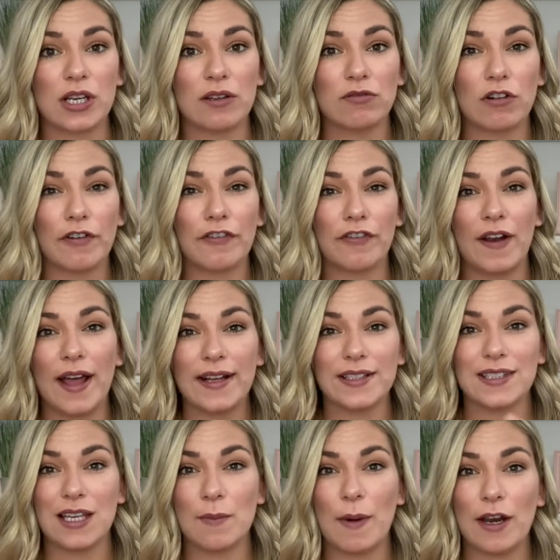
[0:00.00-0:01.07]
reflects
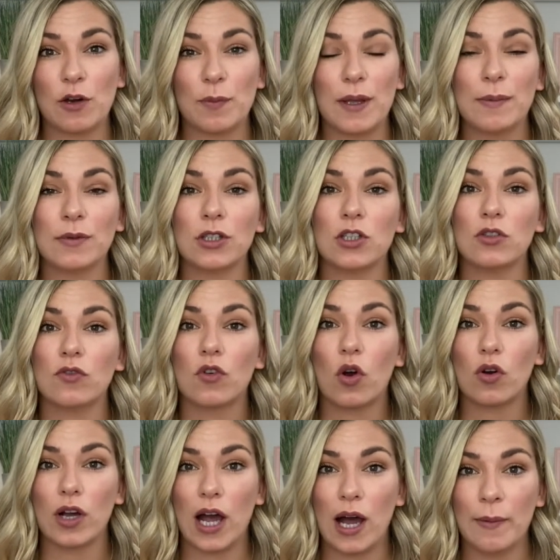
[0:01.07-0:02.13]
the amount of people that you've
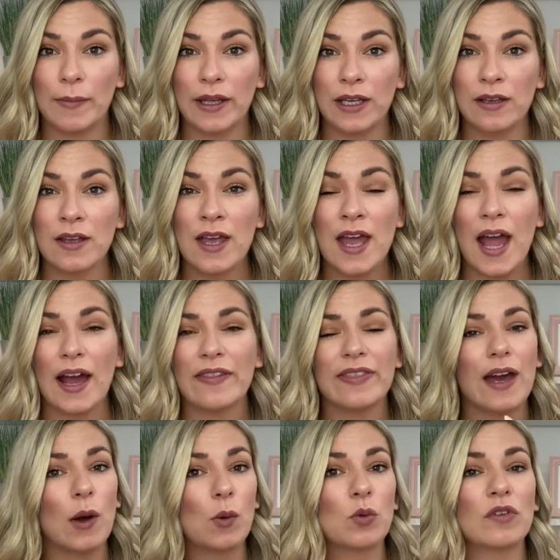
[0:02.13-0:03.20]
got coming, and
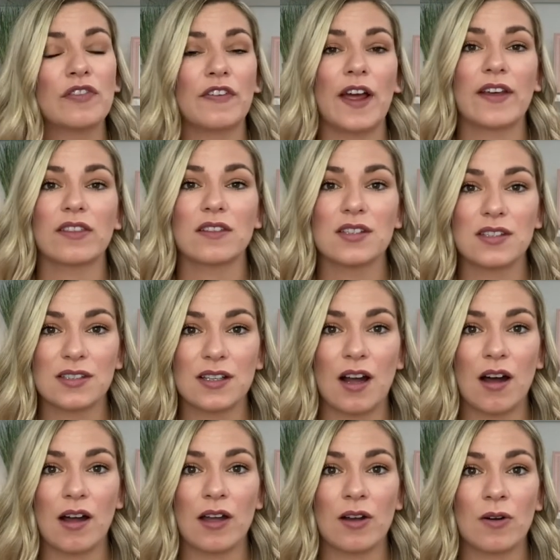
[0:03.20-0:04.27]
that will reflect the
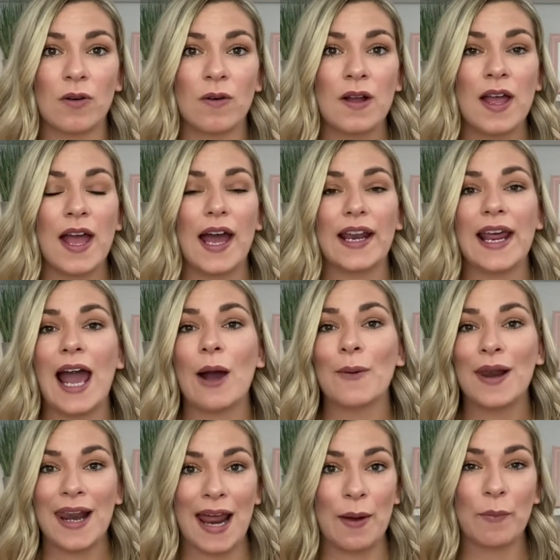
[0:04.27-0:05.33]
style and how
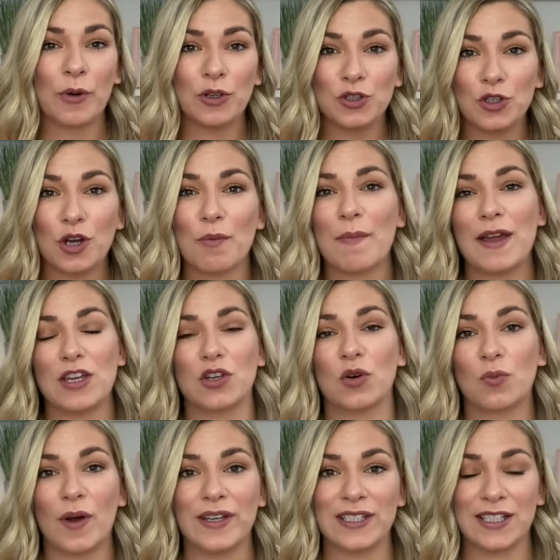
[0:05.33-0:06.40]
elaborate you can make your
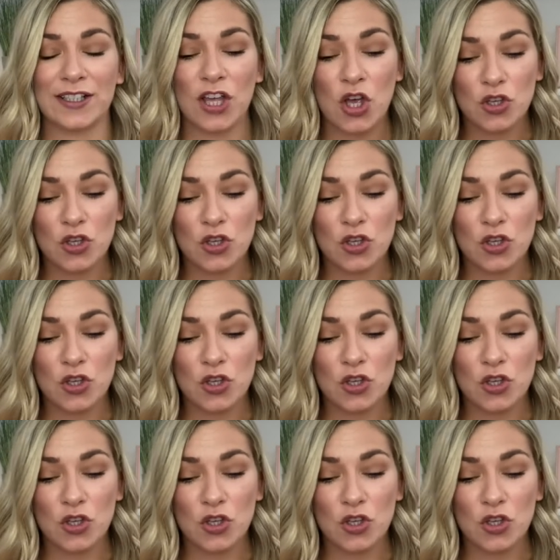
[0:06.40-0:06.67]
wedding.